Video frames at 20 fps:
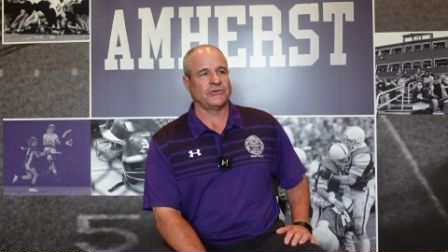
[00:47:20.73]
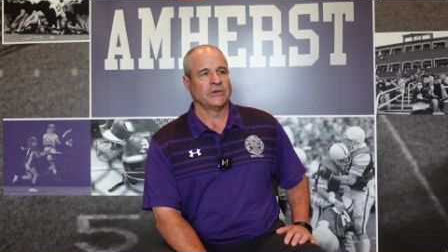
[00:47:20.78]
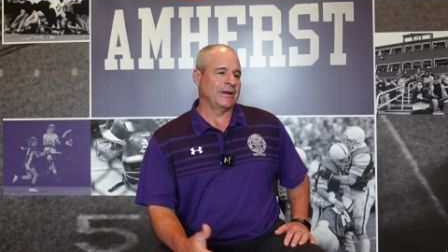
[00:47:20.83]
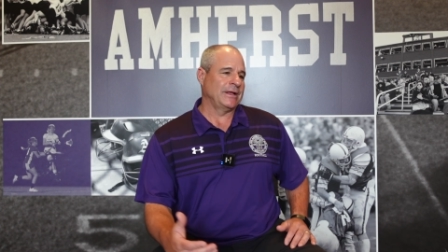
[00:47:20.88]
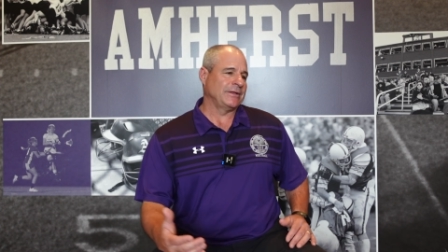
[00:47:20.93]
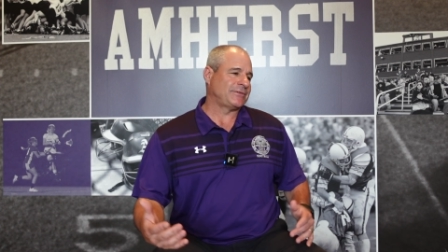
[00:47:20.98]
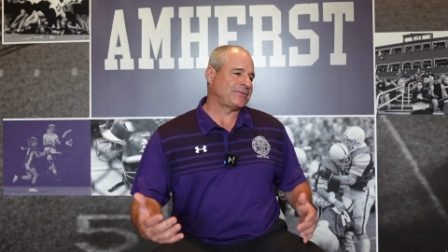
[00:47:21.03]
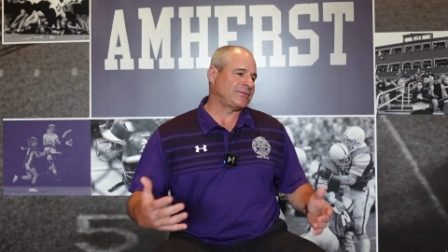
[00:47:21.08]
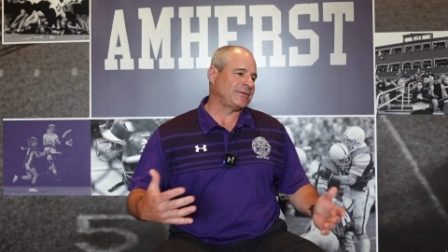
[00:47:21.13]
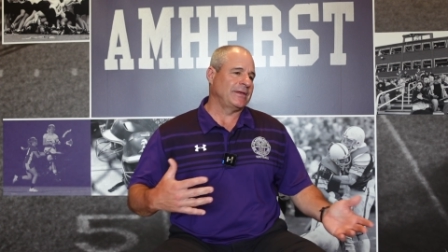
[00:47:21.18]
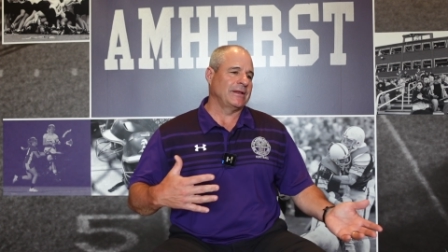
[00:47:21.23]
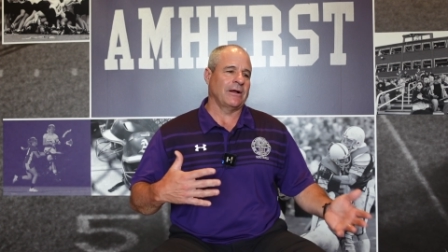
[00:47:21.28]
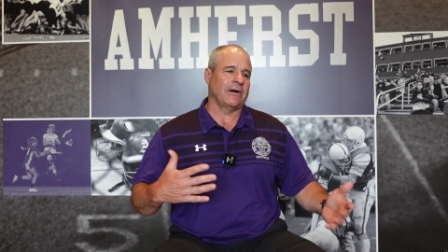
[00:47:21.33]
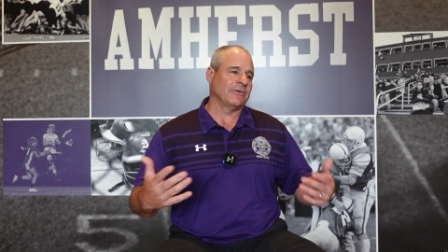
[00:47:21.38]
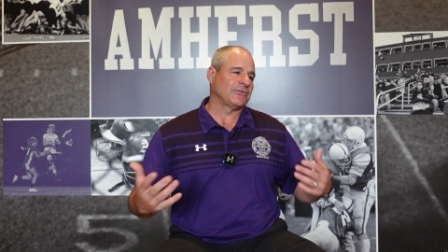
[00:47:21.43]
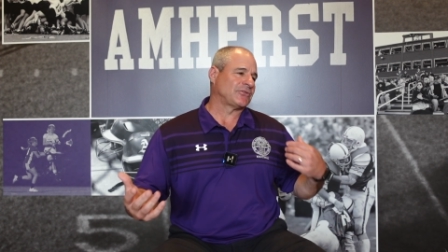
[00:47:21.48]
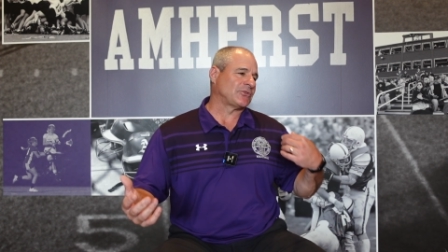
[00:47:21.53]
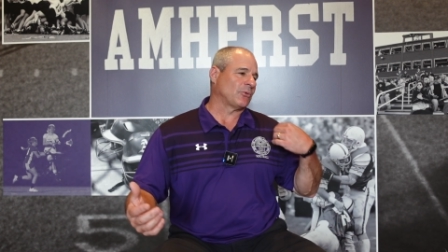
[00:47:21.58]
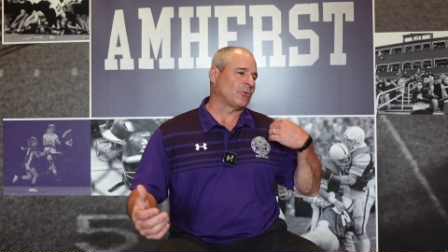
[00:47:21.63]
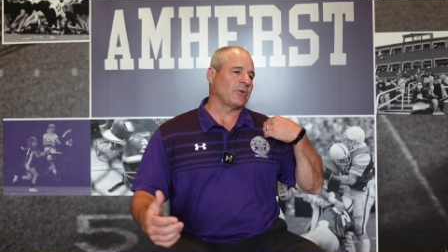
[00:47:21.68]
But it's
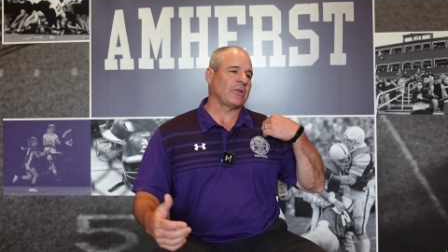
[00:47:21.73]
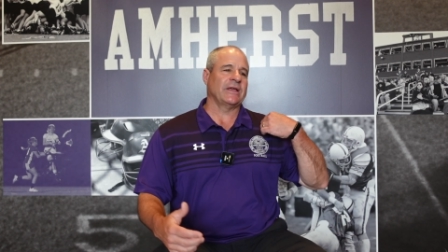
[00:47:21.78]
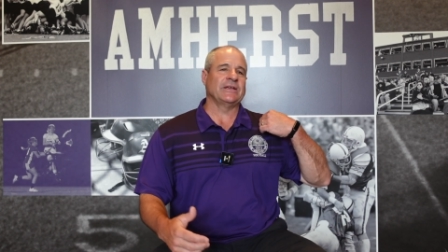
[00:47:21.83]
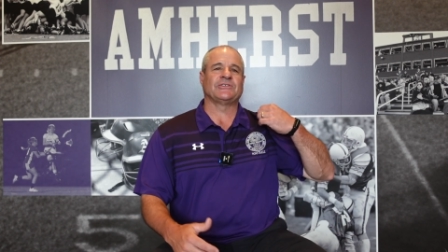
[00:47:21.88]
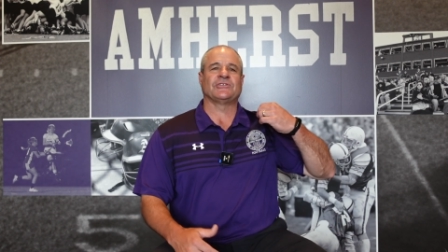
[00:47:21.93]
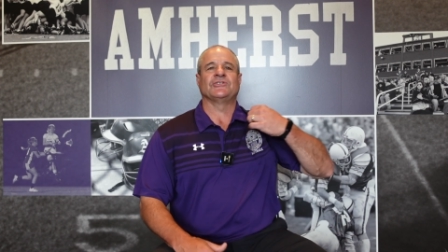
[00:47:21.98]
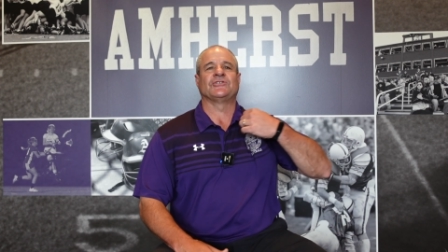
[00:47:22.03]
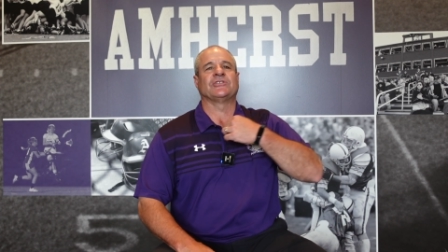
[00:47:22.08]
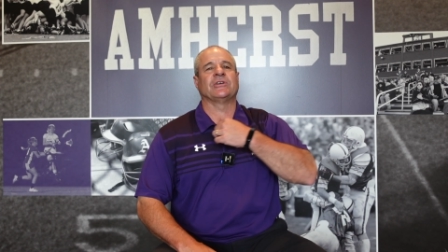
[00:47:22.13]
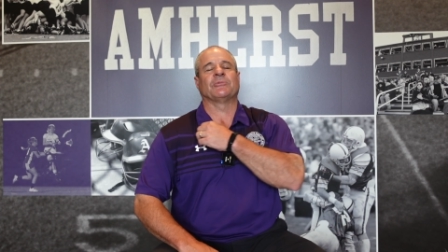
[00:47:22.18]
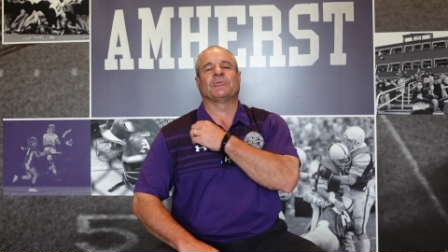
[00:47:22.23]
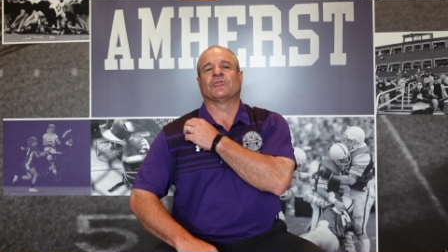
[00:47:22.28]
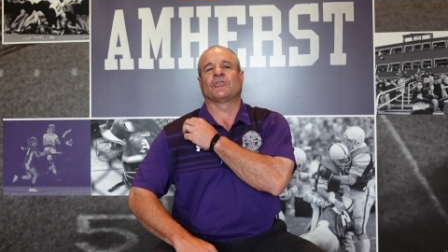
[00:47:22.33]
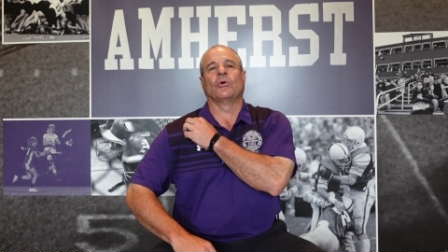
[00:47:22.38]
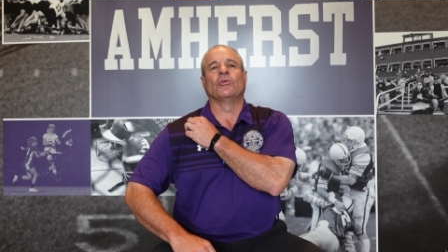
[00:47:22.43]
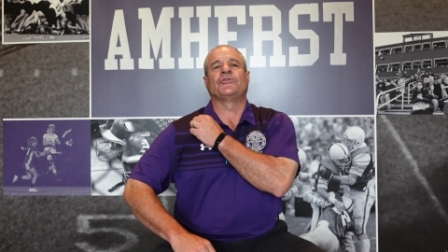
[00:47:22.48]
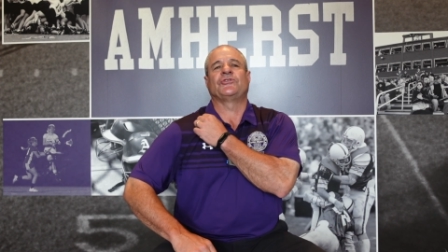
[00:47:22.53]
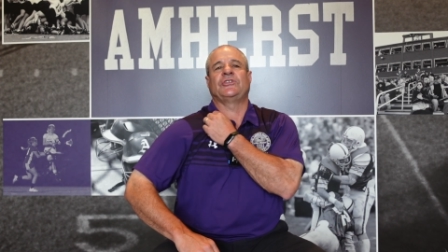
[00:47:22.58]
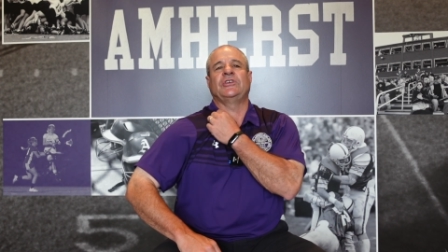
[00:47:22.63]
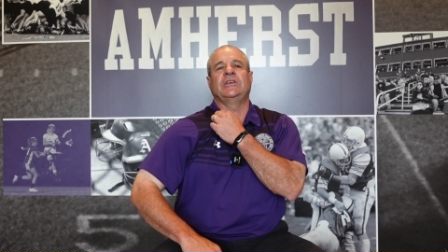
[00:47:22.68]
the relationships,
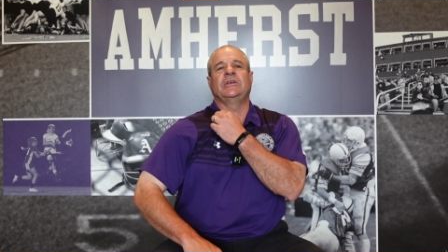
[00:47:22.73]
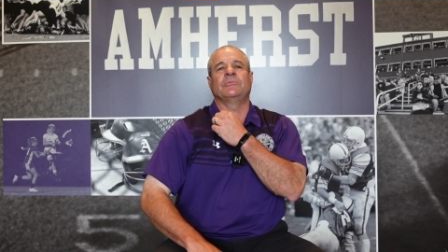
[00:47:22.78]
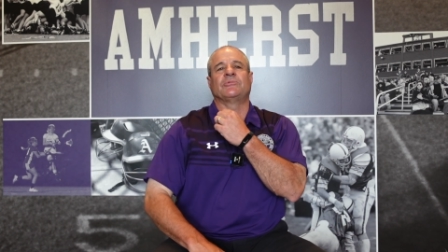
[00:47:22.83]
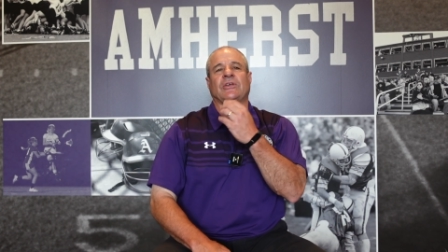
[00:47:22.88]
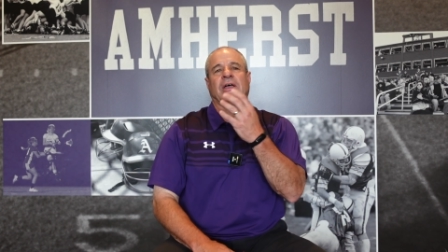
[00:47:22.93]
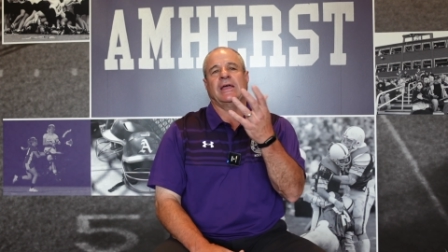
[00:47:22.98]
those teams.